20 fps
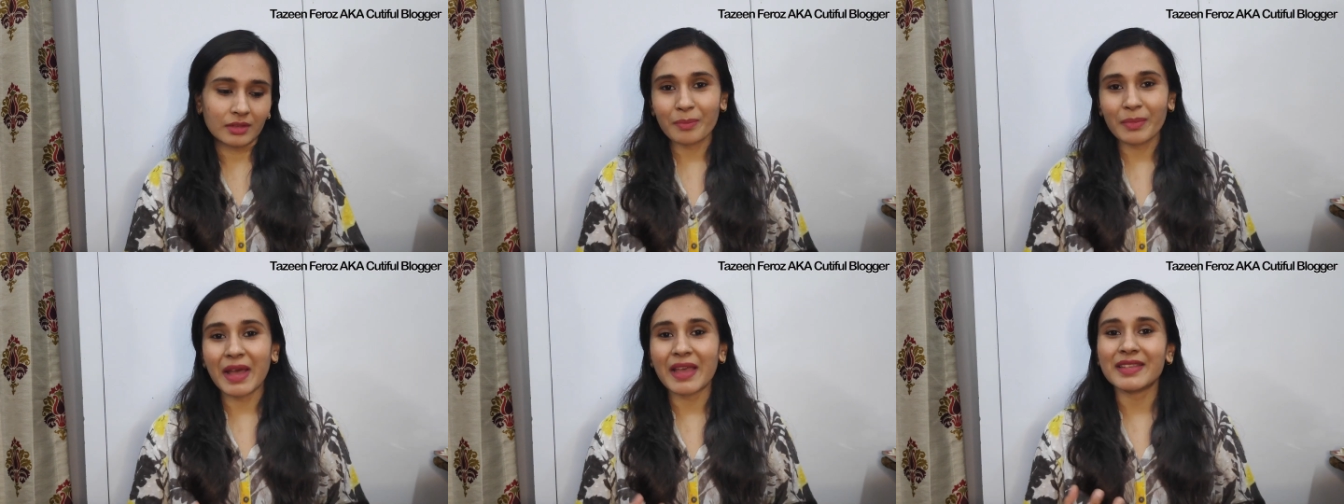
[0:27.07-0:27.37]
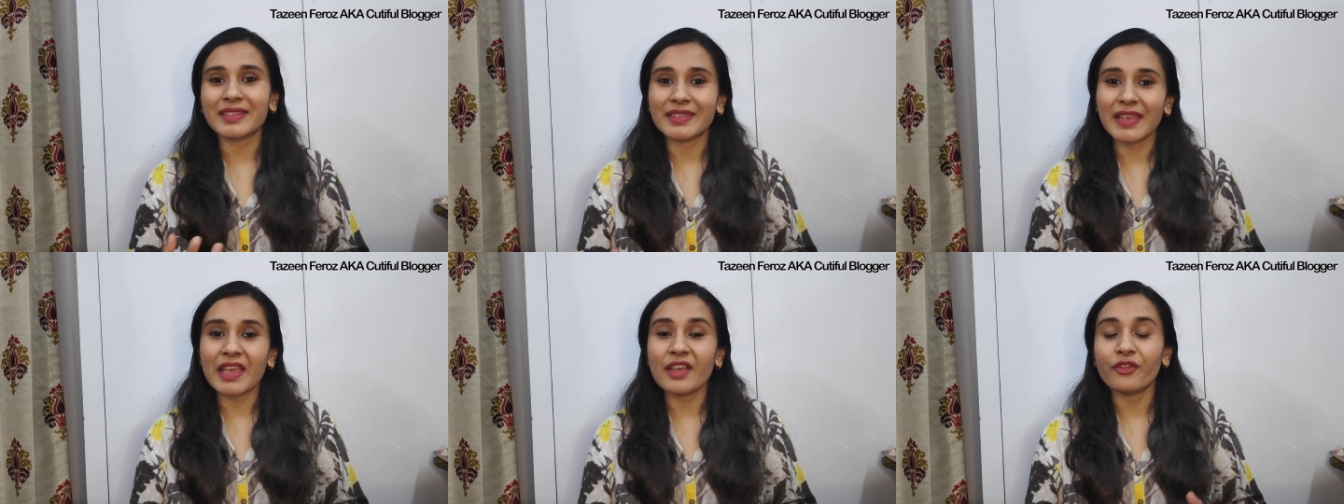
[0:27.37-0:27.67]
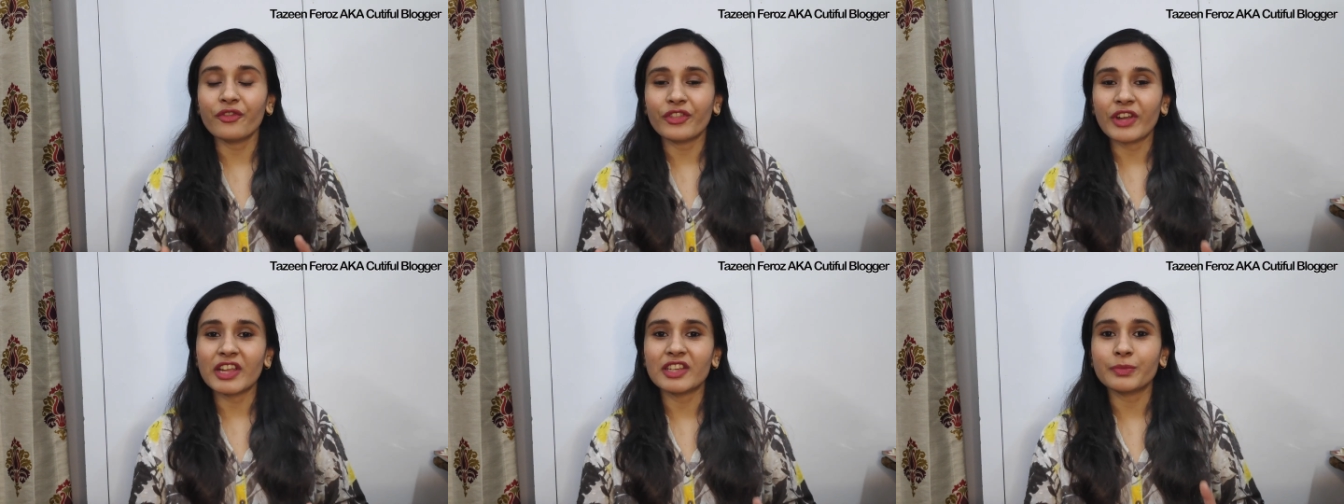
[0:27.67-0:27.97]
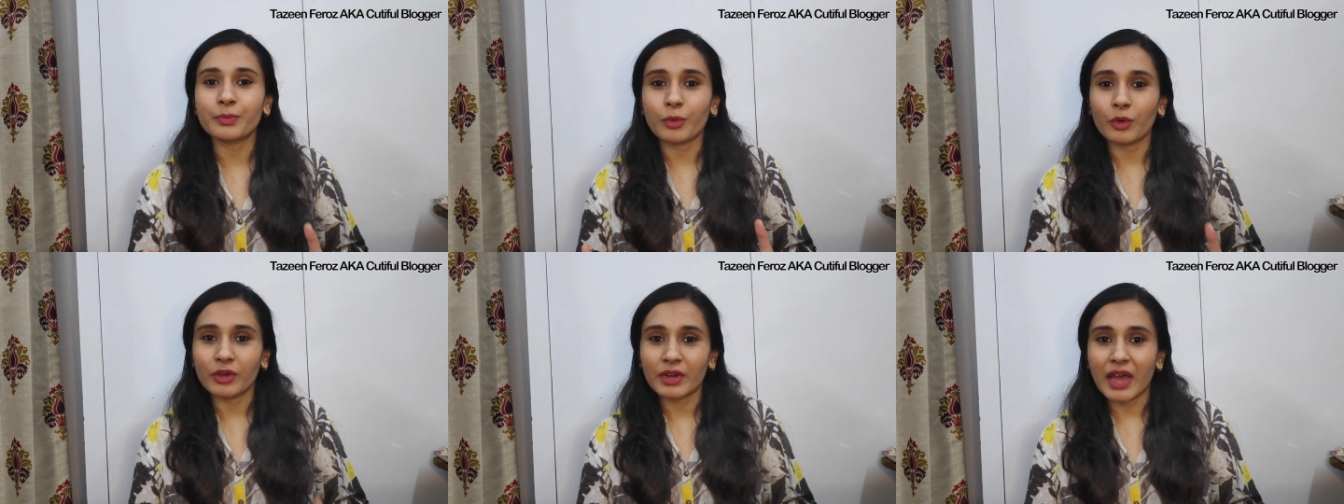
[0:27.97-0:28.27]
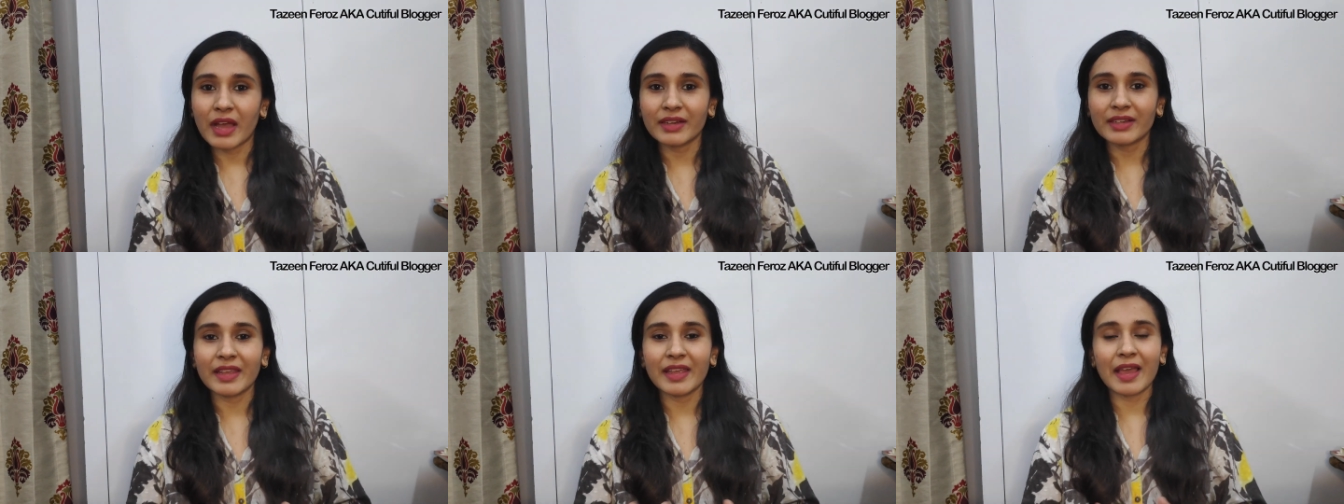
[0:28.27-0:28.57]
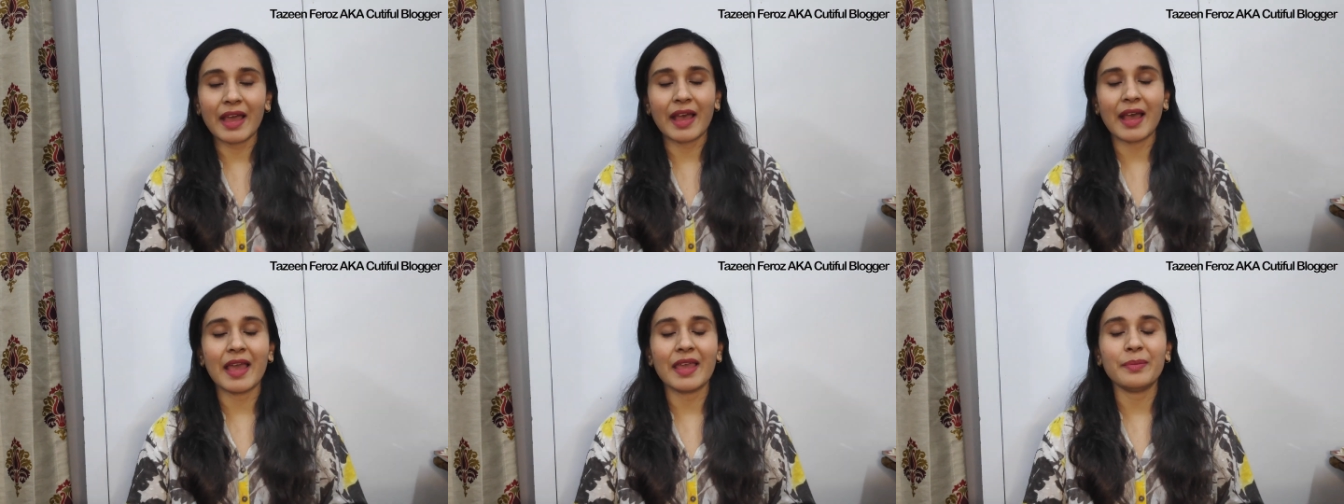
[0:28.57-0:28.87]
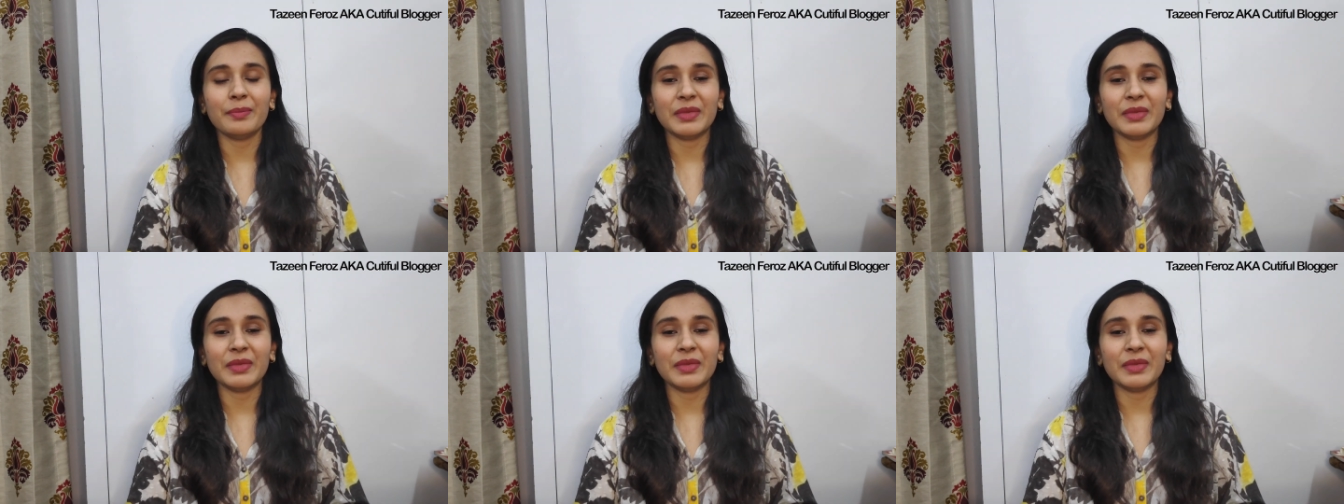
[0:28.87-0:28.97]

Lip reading: By saying fresh product, I